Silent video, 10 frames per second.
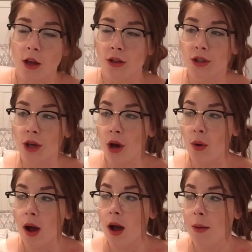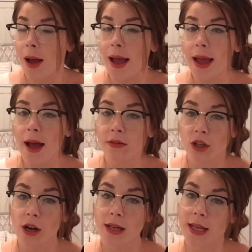so I have
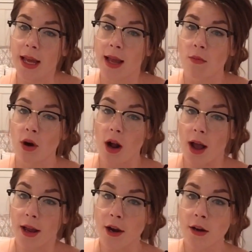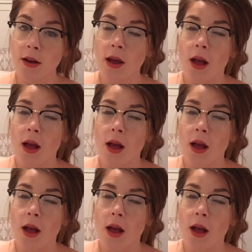started taking more iron,